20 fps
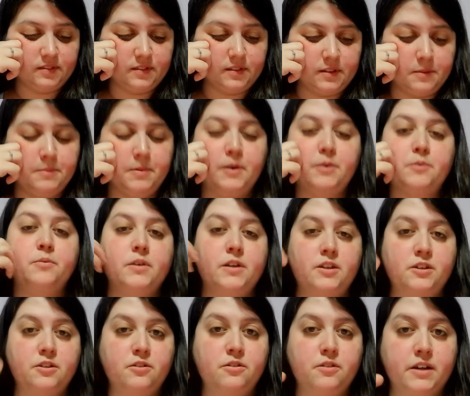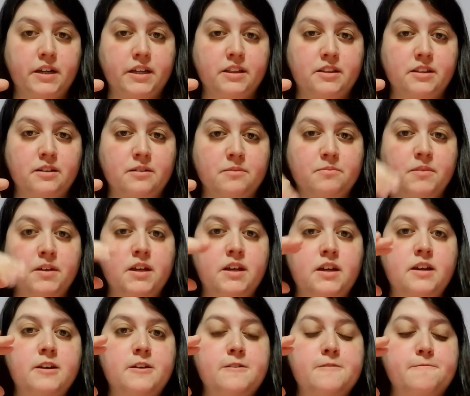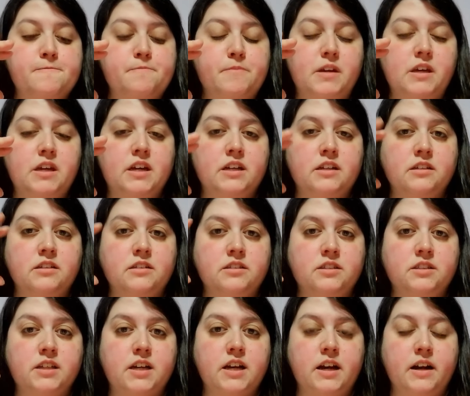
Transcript: But we do crate them because